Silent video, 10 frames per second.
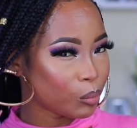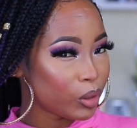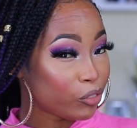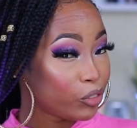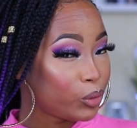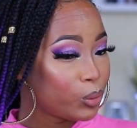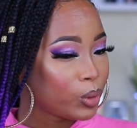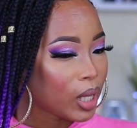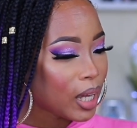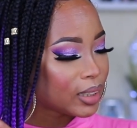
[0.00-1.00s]
If you
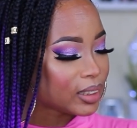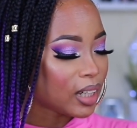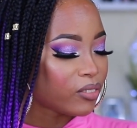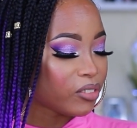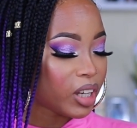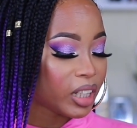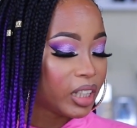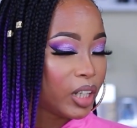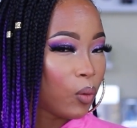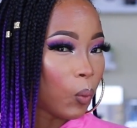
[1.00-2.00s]
guys have
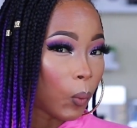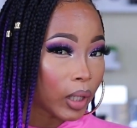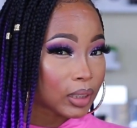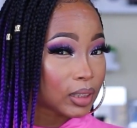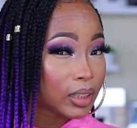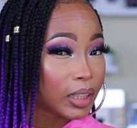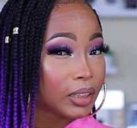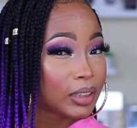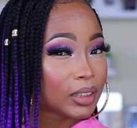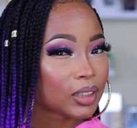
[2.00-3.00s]
any
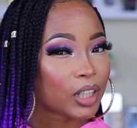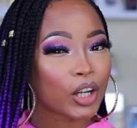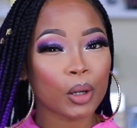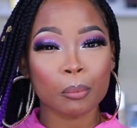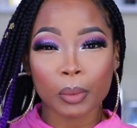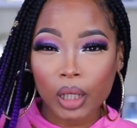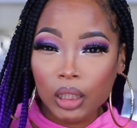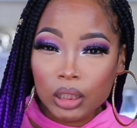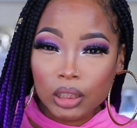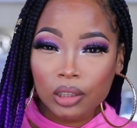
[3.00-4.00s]
questions,
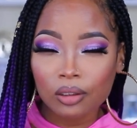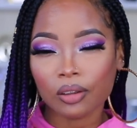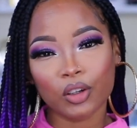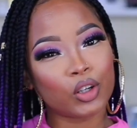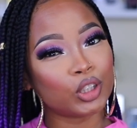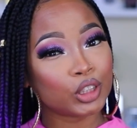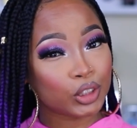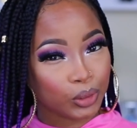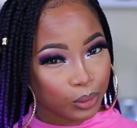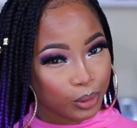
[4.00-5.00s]
comments, or
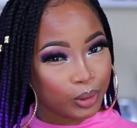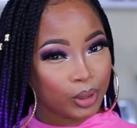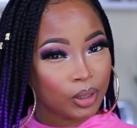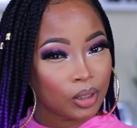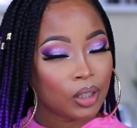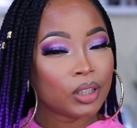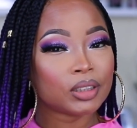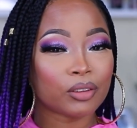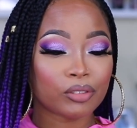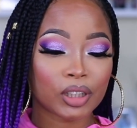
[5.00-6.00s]
concern,
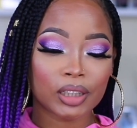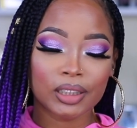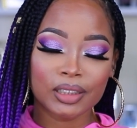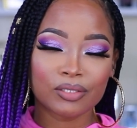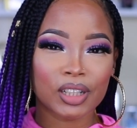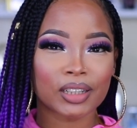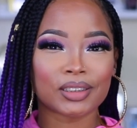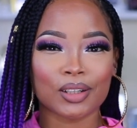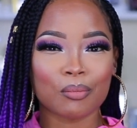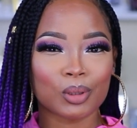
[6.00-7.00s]
definitely leave that
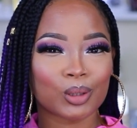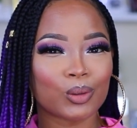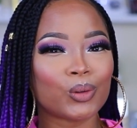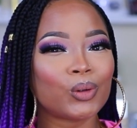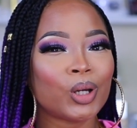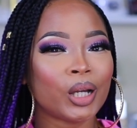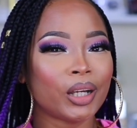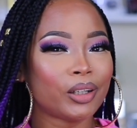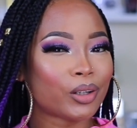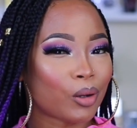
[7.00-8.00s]
down below
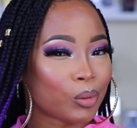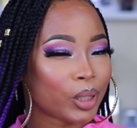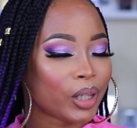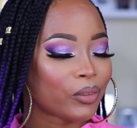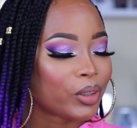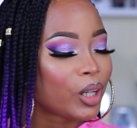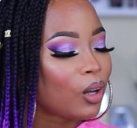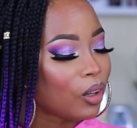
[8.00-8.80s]
in the comment area.